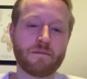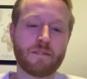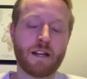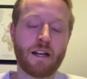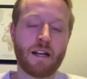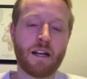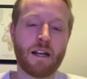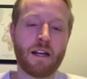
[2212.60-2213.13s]

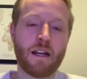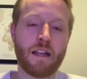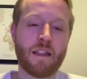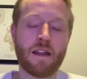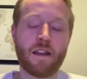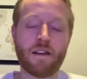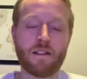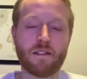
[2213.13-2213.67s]
and
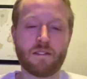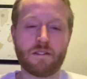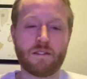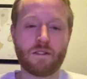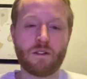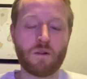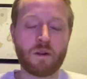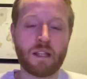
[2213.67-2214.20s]
then
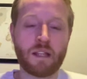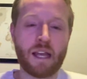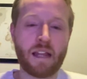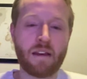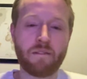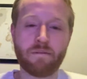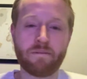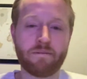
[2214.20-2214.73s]
stole a win
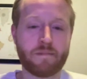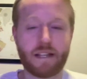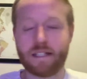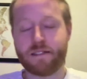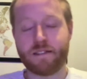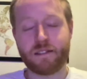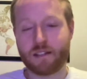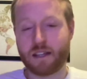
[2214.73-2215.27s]
late.
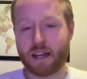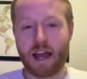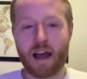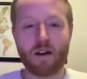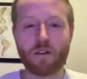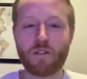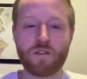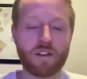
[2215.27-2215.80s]
That's just like
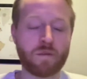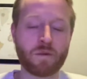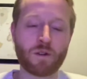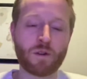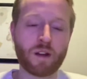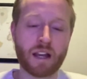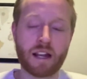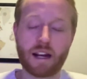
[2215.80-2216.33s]
how Juve have been
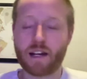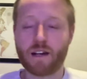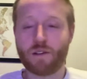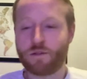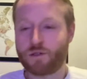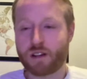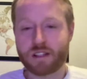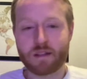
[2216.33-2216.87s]
doing it. I
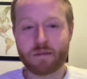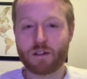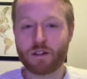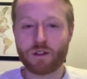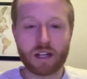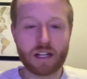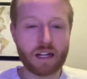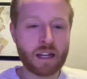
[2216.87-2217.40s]
don't trust them to
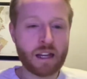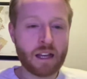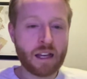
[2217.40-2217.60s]
do it.